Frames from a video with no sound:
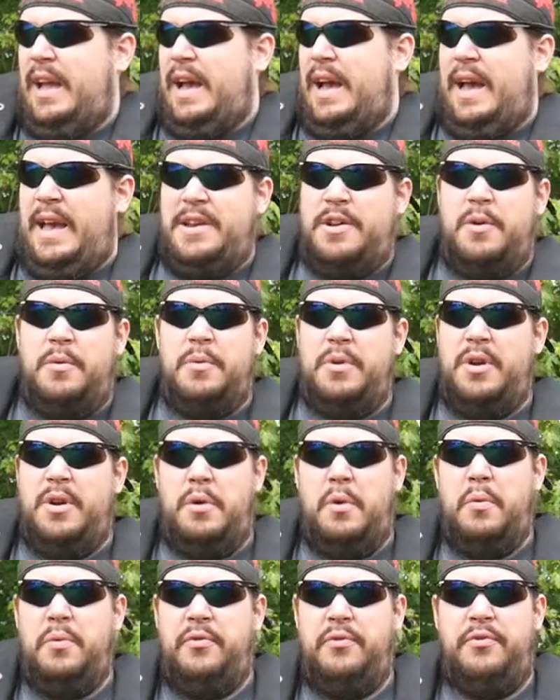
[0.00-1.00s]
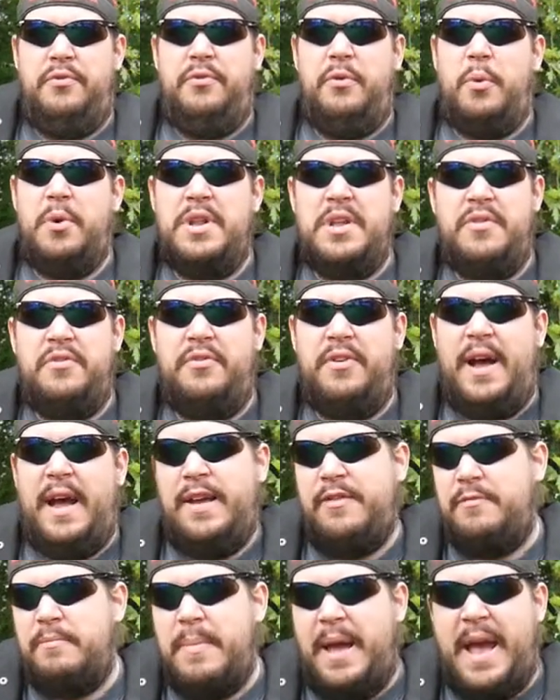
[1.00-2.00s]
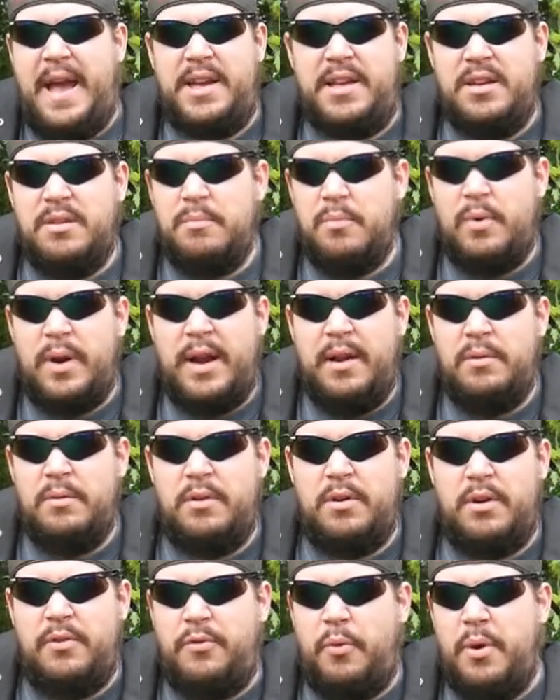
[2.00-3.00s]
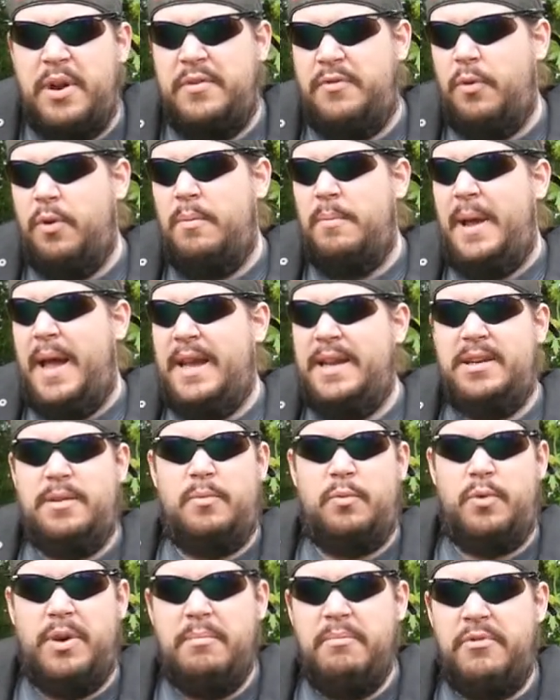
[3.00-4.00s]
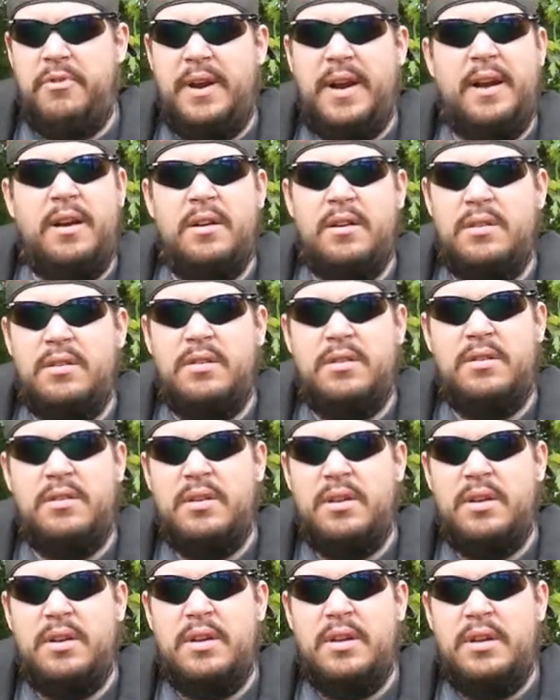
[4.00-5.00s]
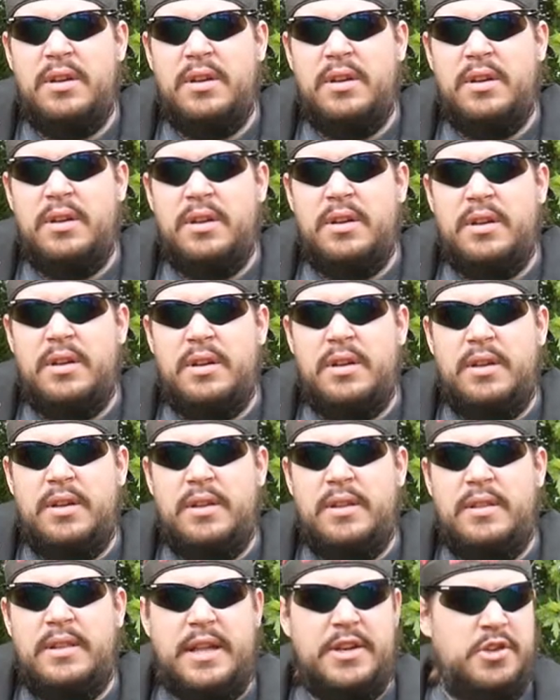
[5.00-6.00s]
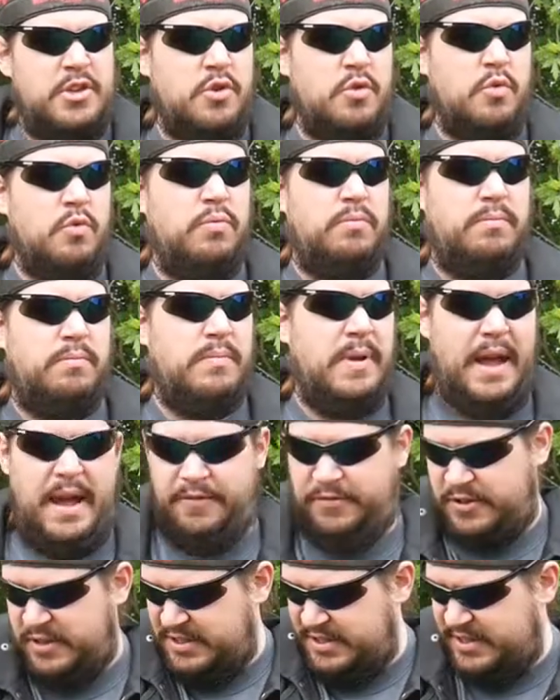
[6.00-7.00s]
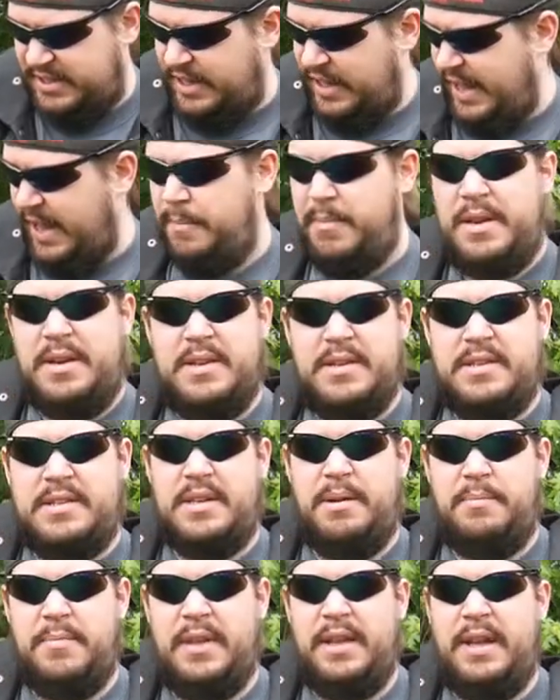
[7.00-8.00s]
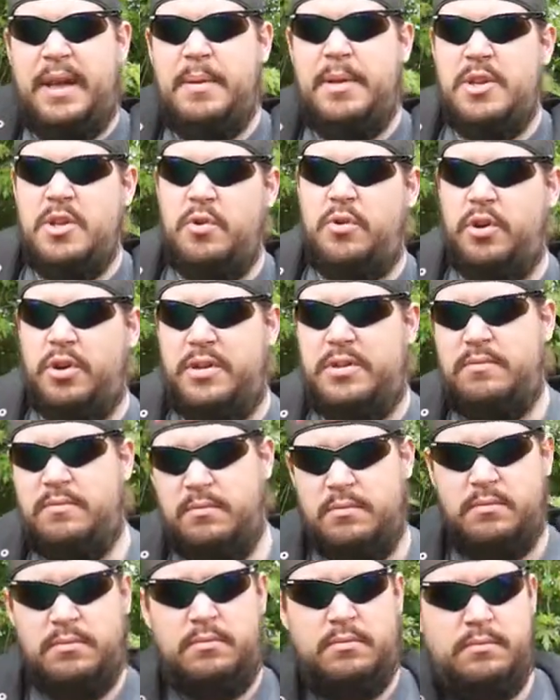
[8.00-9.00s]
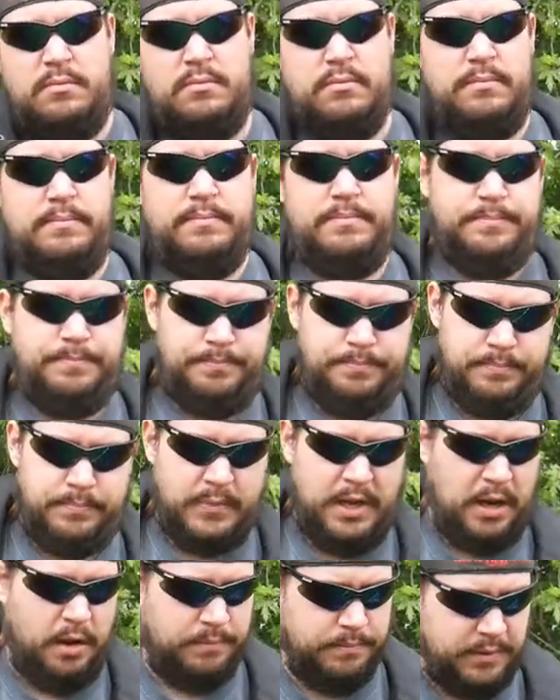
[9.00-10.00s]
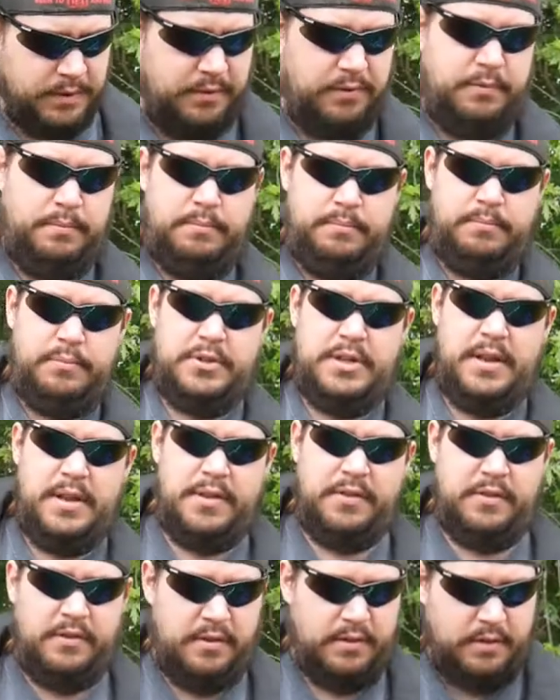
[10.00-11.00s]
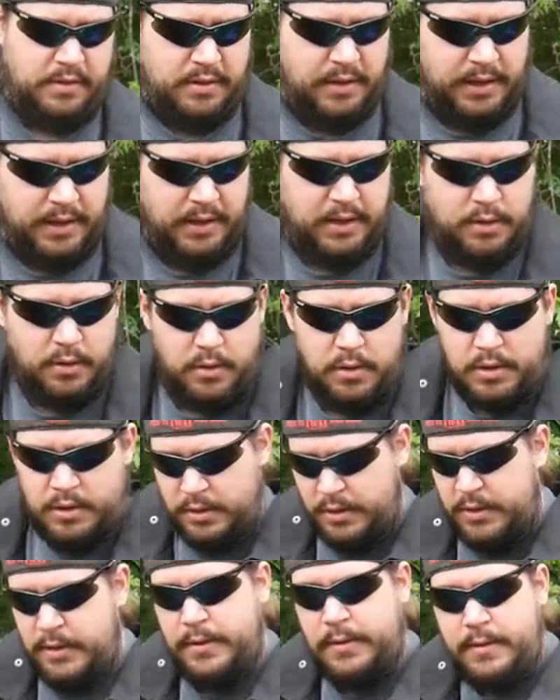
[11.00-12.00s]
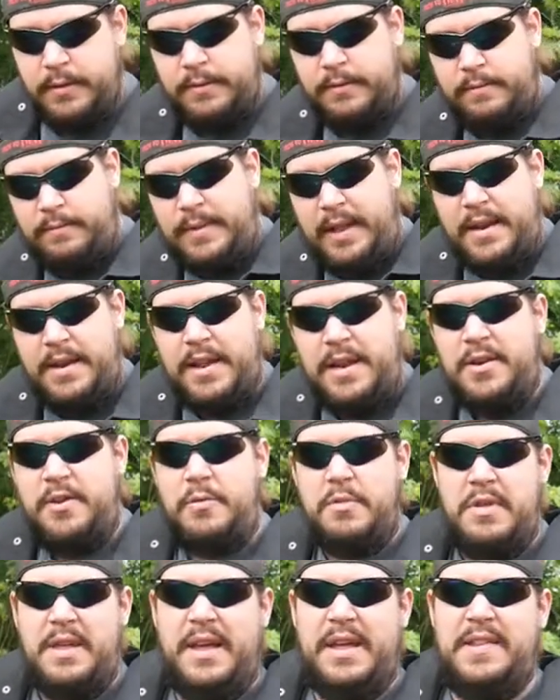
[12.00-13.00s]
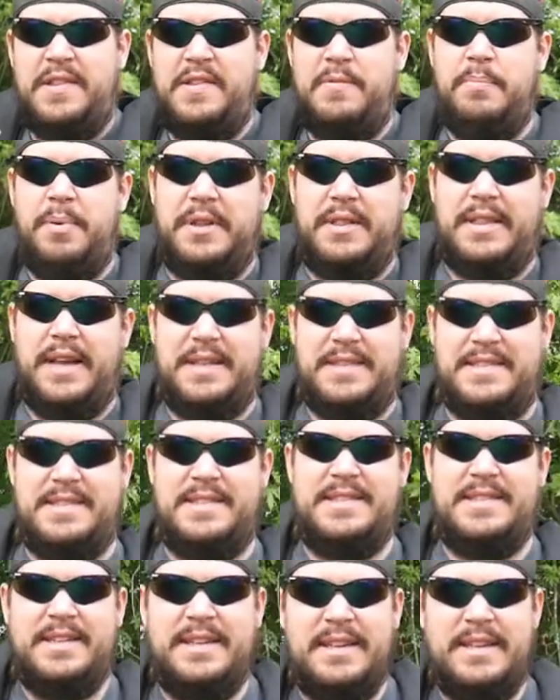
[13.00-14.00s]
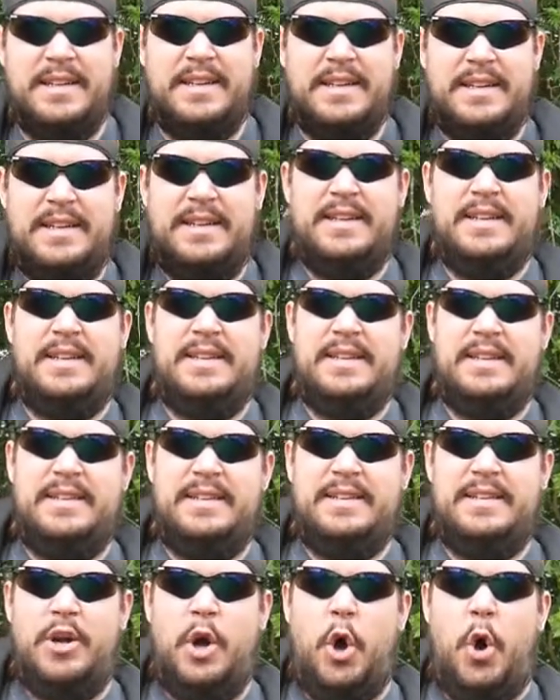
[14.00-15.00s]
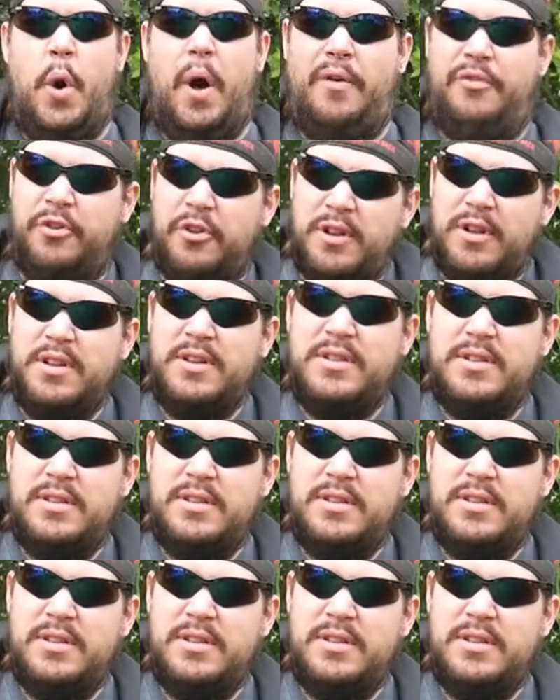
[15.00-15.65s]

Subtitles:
I don't know, 45 Magnum round or 44 Magnum rimfire that you have to slam into something. I mean, you could, here, let's pretend this is a thing and then do this, but that's awful.